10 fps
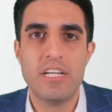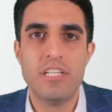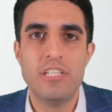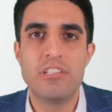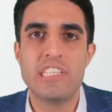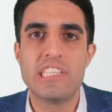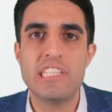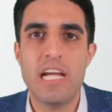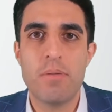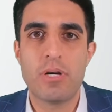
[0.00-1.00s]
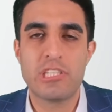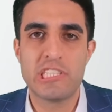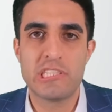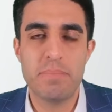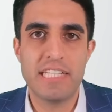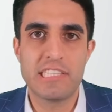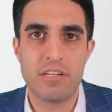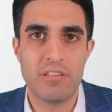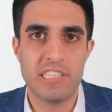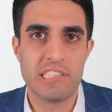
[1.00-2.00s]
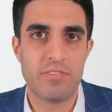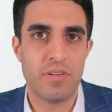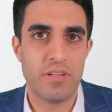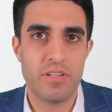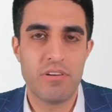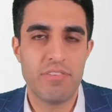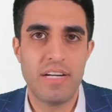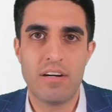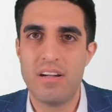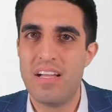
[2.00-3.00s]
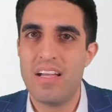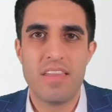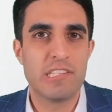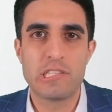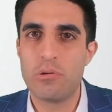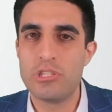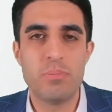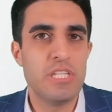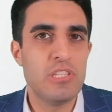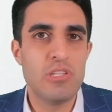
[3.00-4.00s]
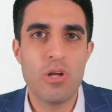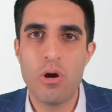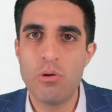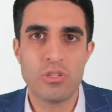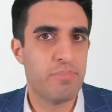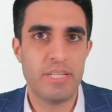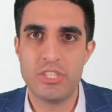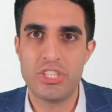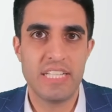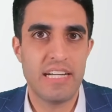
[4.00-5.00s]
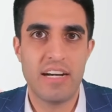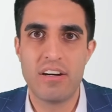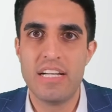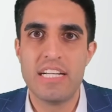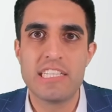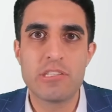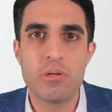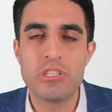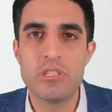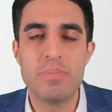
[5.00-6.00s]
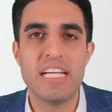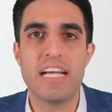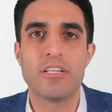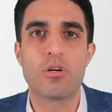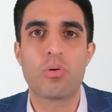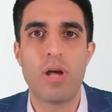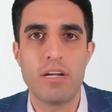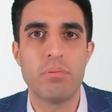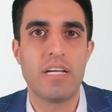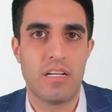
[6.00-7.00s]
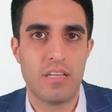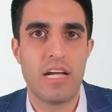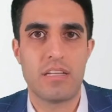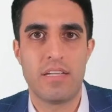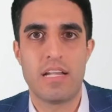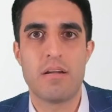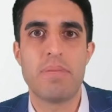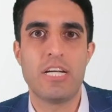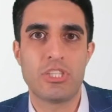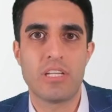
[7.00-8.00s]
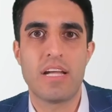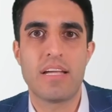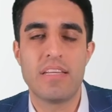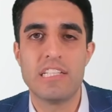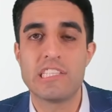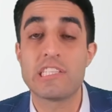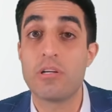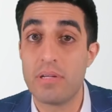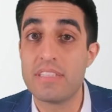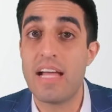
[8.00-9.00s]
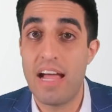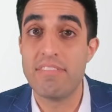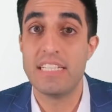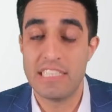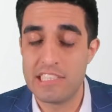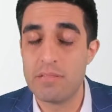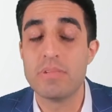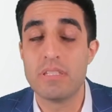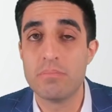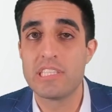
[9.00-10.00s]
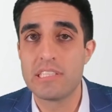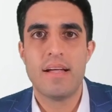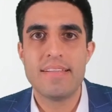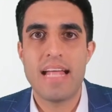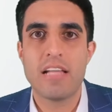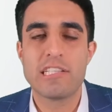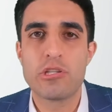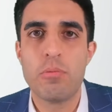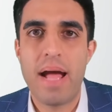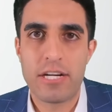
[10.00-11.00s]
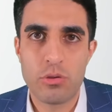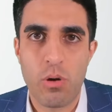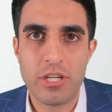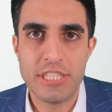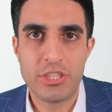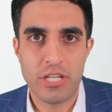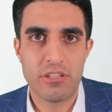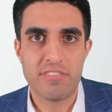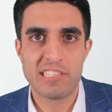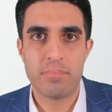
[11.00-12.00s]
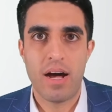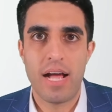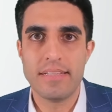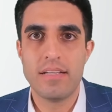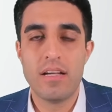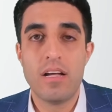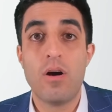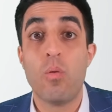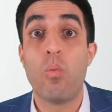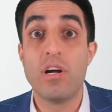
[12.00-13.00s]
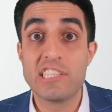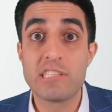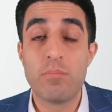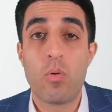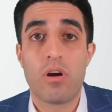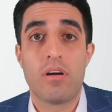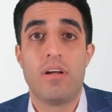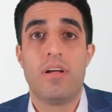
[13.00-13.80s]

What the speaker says: You can see how much space there is for the nerve here. There's going to be no nerve pinching here. It's going to be incredibly unlikely that a patient like this is going to have any symptoms. Now let's go back to our degenerative spine. Once more,